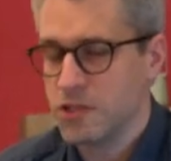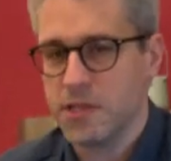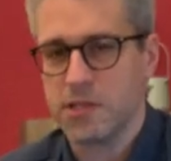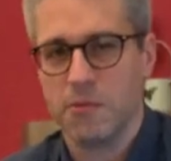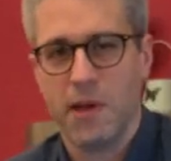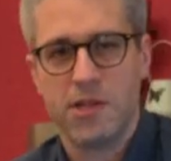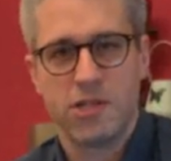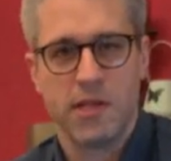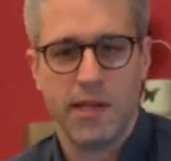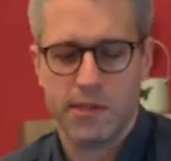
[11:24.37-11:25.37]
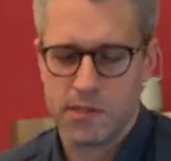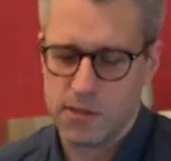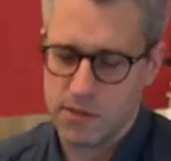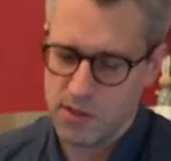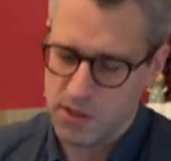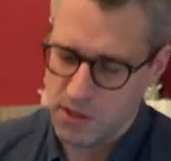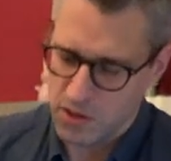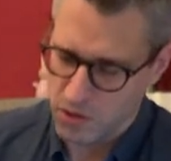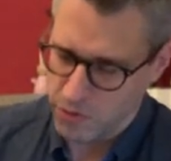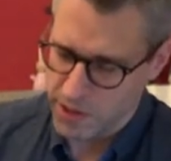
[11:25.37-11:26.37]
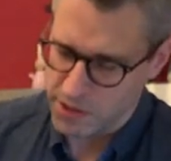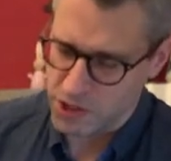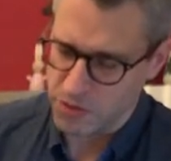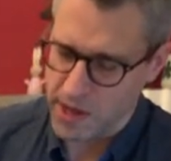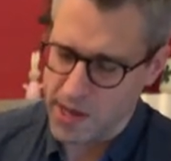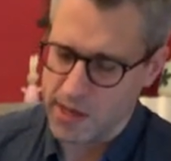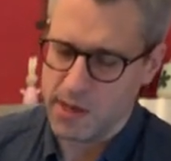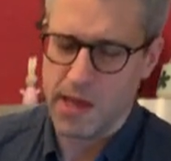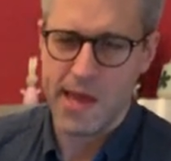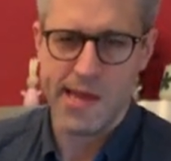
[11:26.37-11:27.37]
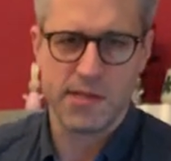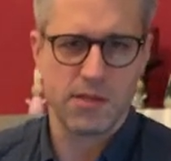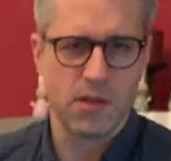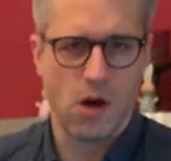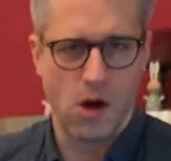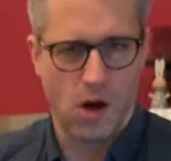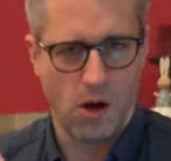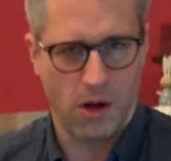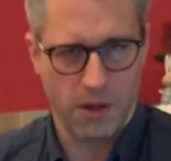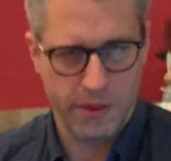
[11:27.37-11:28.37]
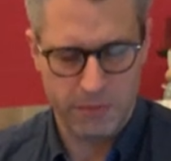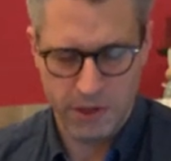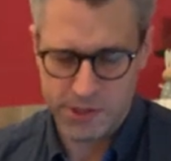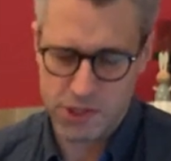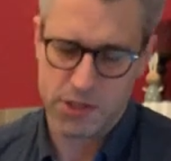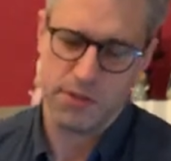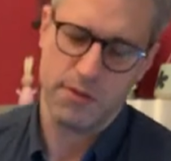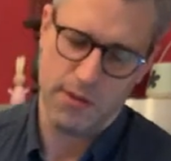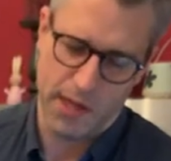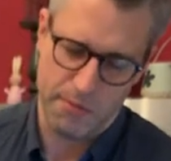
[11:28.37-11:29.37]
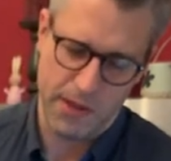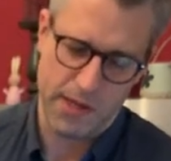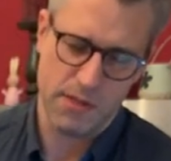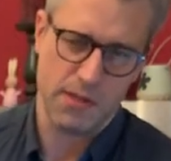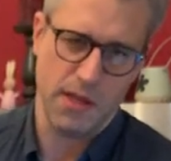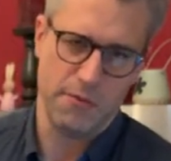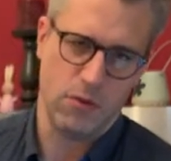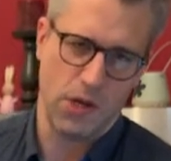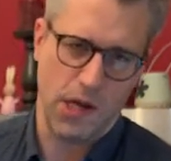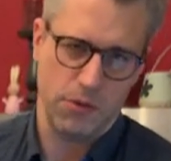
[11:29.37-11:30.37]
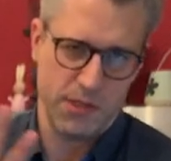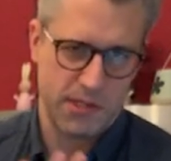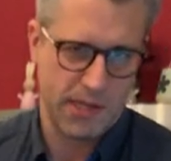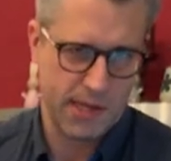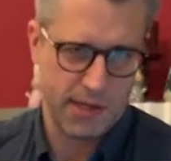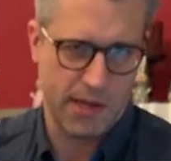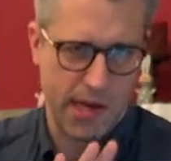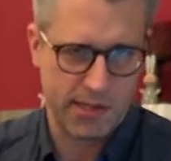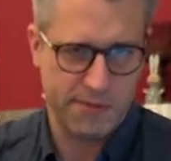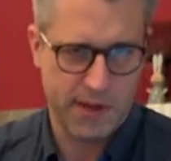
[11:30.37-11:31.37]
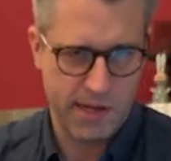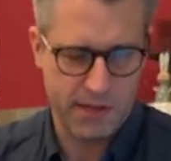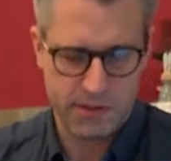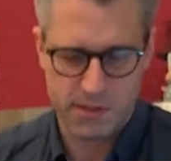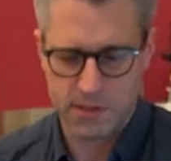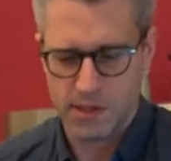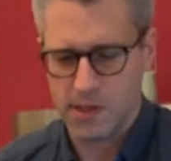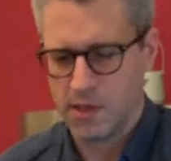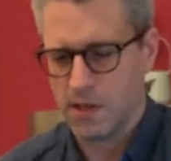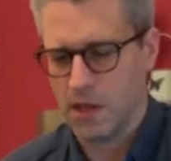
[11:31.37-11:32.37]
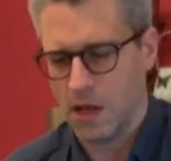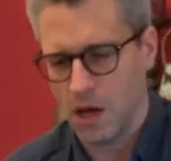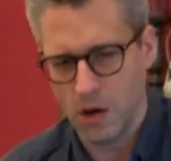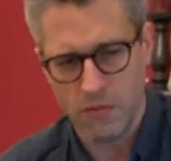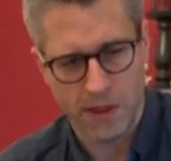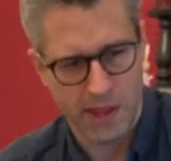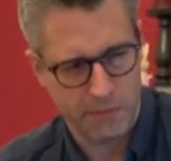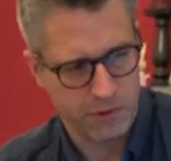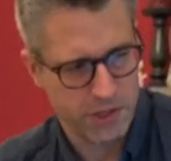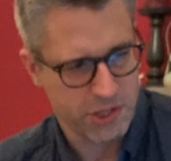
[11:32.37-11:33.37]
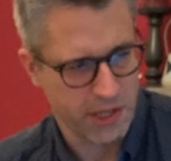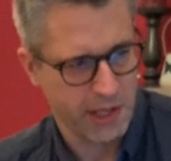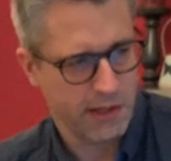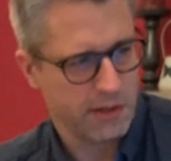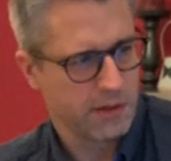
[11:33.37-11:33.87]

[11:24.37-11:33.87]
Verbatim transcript: Just to mention it, when a train is on the bridge, that means if a route is set and activated over that bridge here,